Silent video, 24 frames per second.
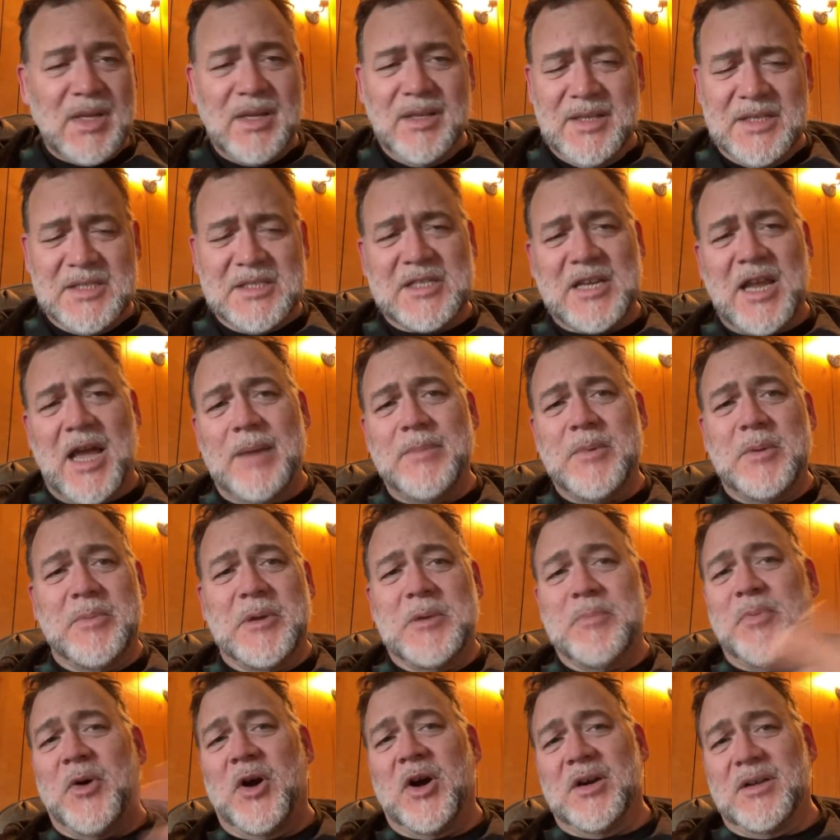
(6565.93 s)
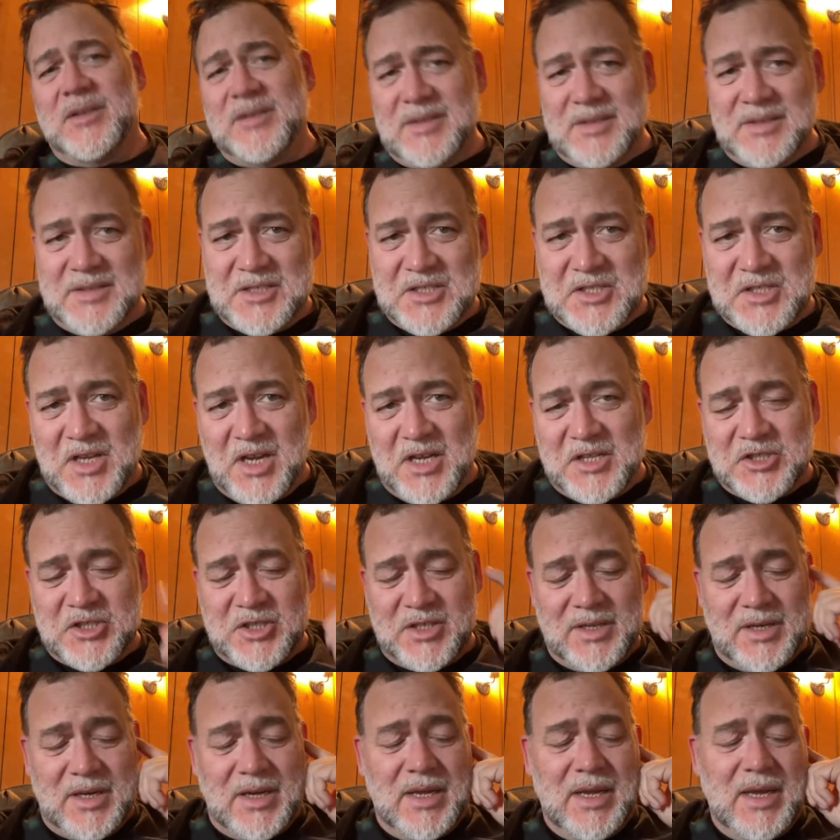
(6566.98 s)
this time to be part of the
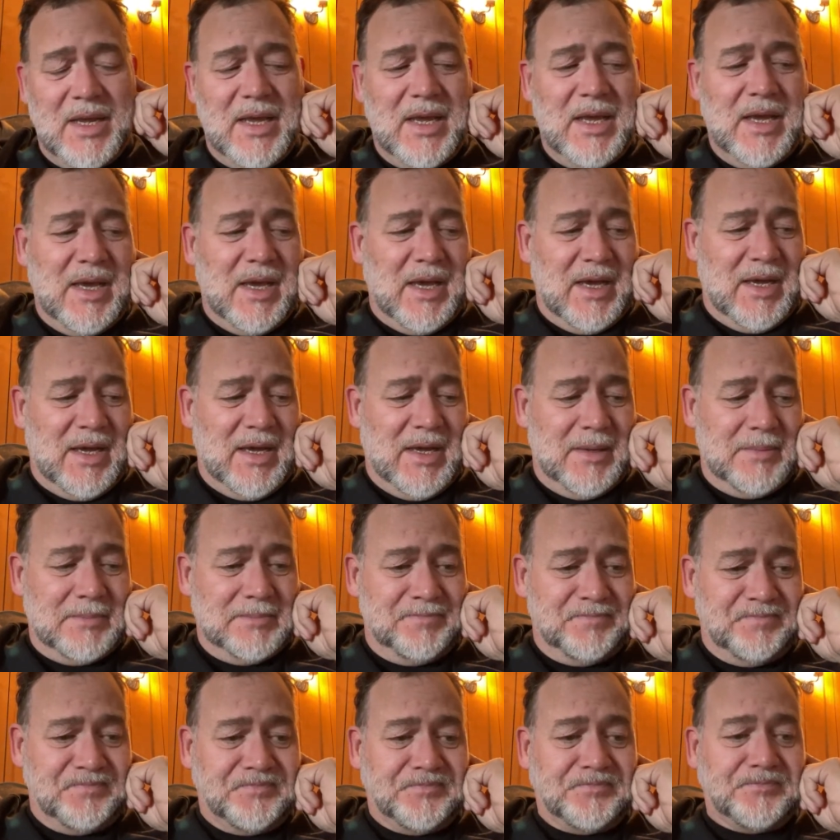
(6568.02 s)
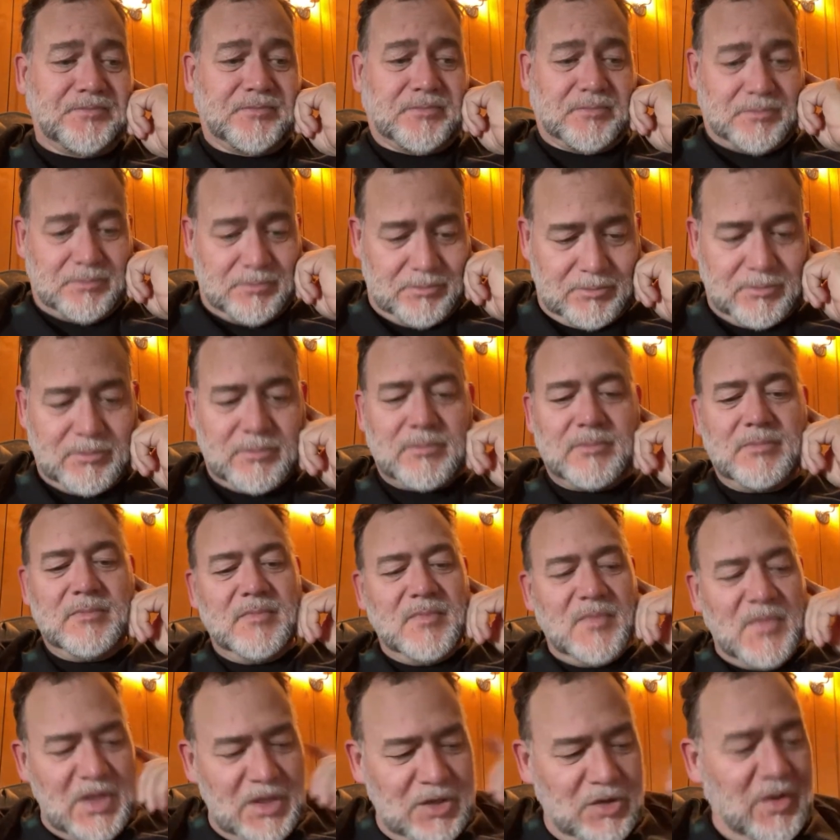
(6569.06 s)
discussion. You
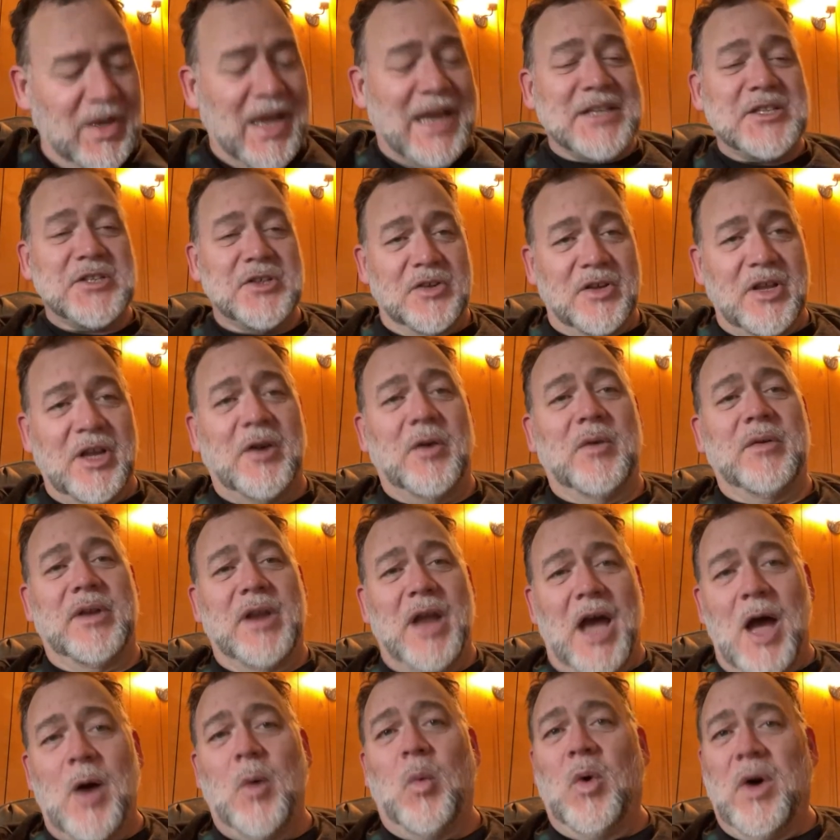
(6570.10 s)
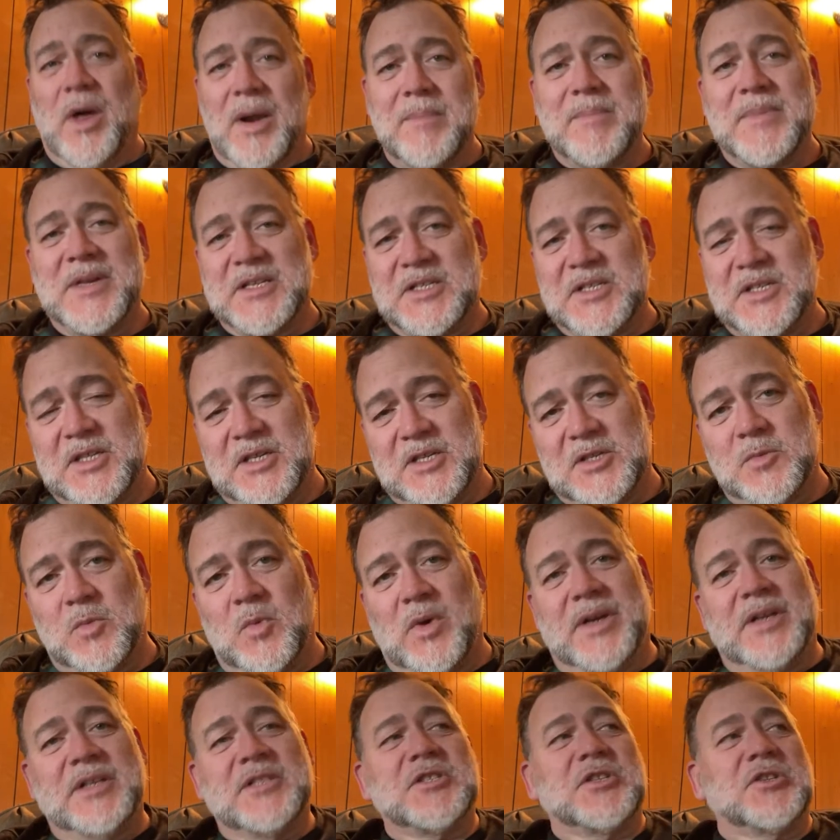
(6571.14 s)
guys are going to not want to miss this
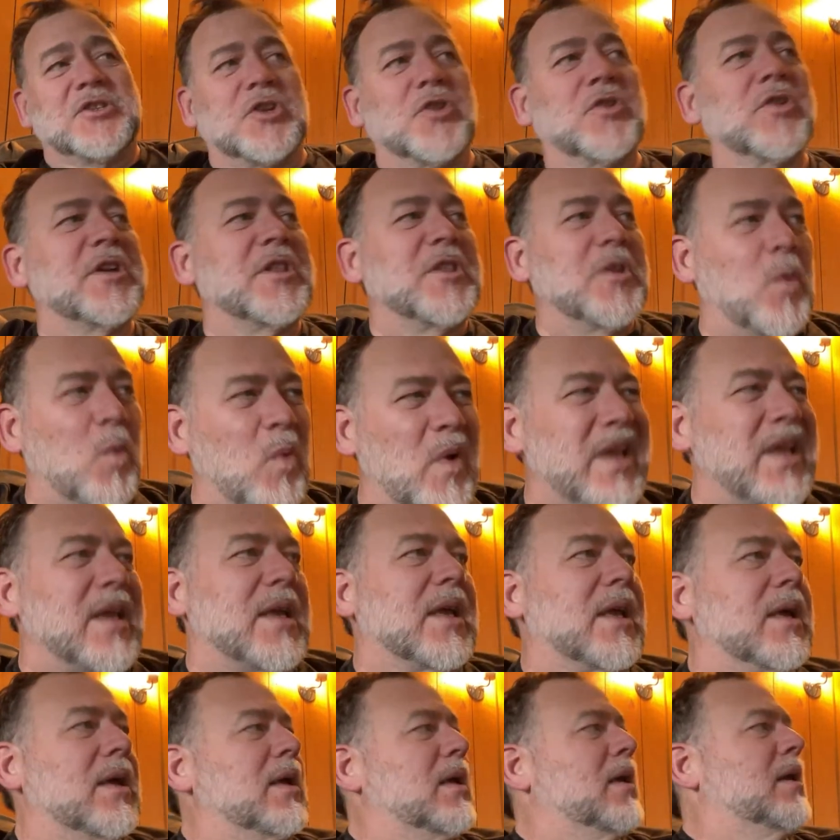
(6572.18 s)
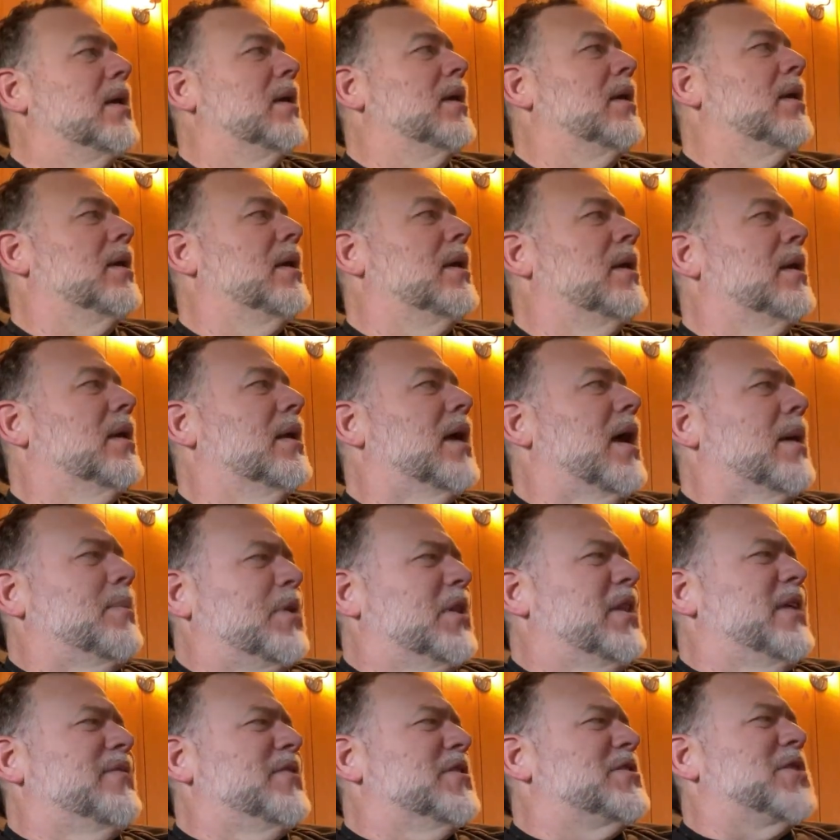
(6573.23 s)
one. It's during the week. I
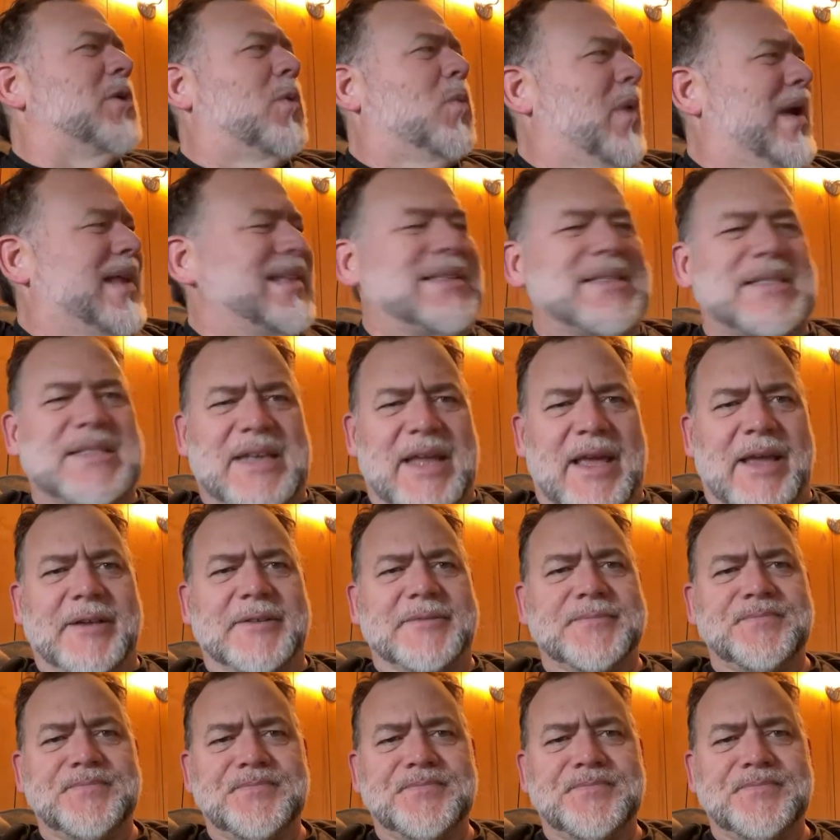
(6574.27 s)
believe it's a Wednesday.